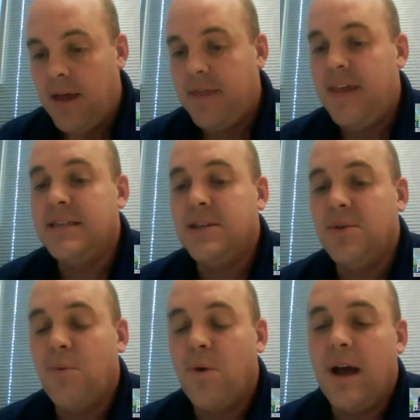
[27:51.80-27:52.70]
things
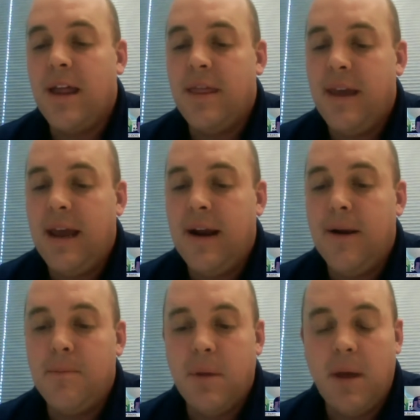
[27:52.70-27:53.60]
that were not
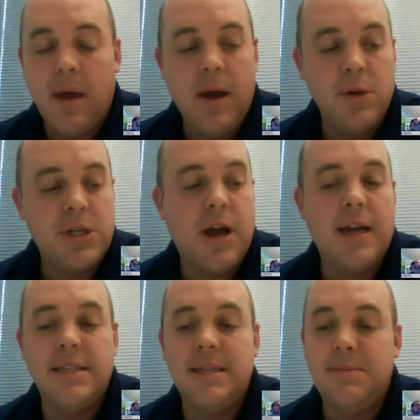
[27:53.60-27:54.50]
there, which
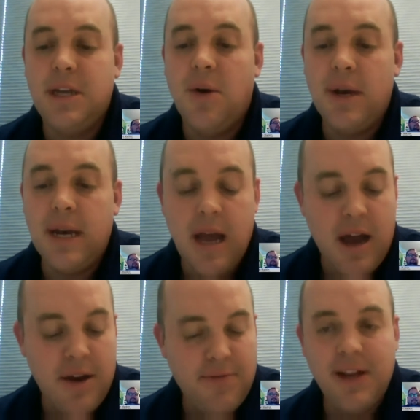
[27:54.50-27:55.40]
caused them to go into
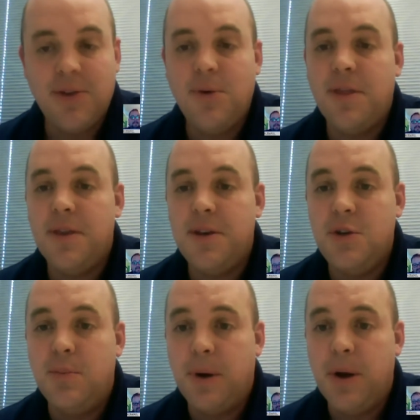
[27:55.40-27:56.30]
conflict with the
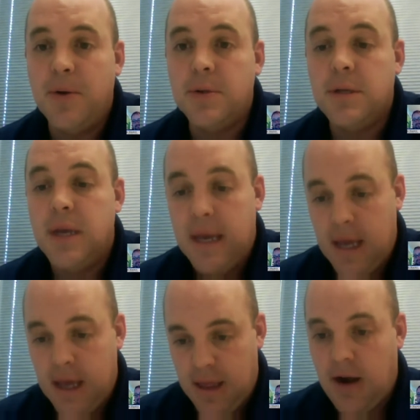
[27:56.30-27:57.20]
Dude Bros
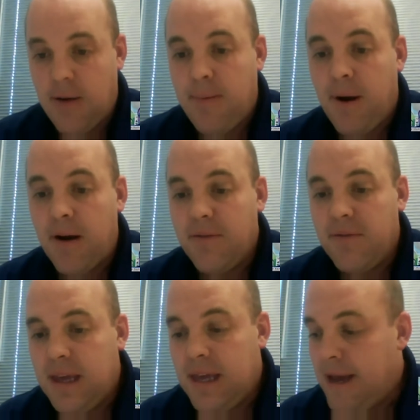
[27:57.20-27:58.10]
that are part
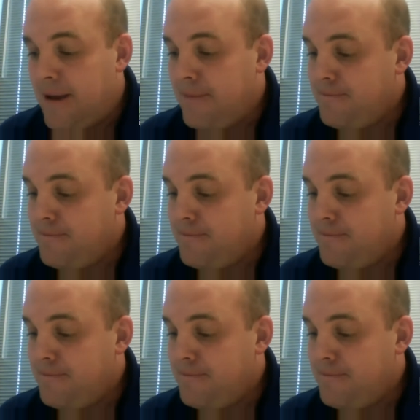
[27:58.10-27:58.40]
of the